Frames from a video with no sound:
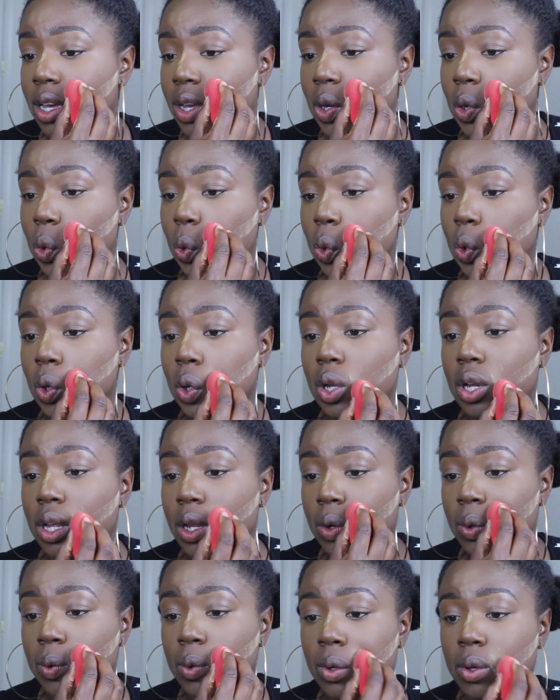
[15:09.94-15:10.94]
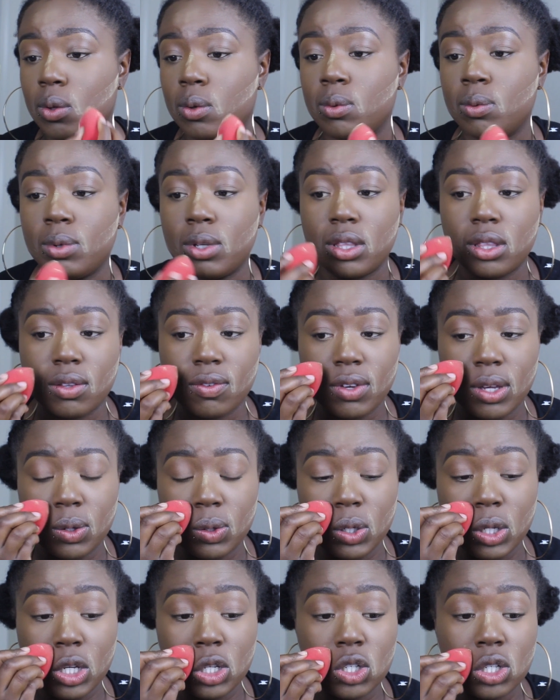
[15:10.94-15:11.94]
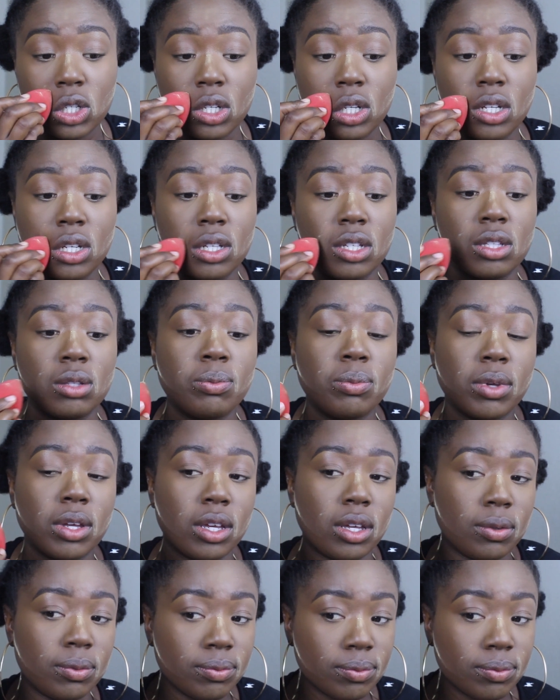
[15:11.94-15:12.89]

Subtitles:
I don't know what the foundation is, but